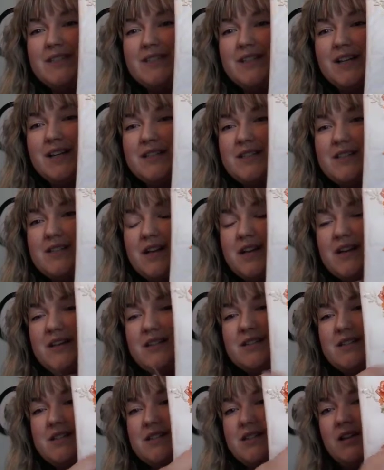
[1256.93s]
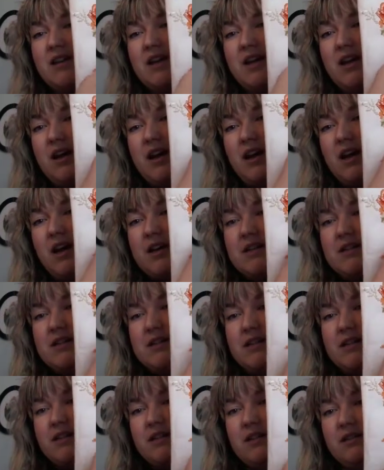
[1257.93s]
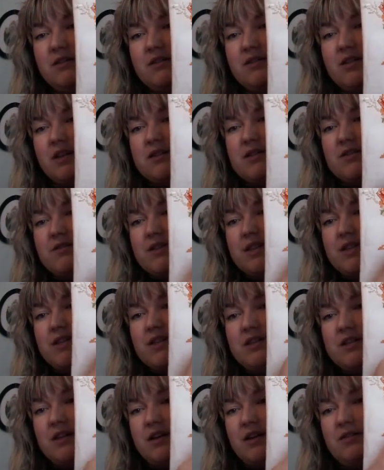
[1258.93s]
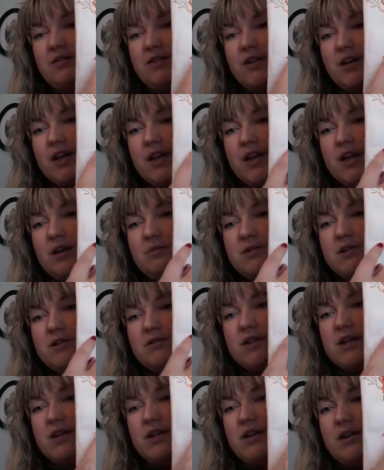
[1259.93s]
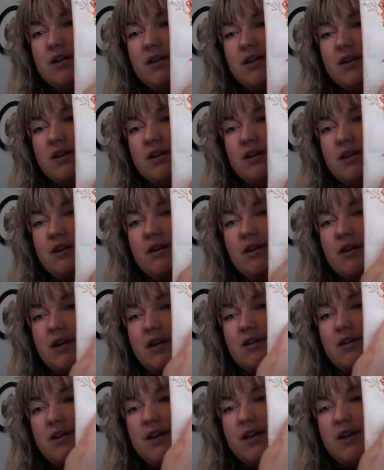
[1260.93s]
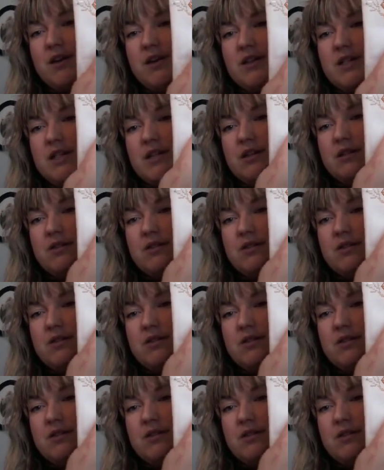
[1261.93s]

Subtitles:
that's that. See, I did lots of this stuff, and I came down here. I think I did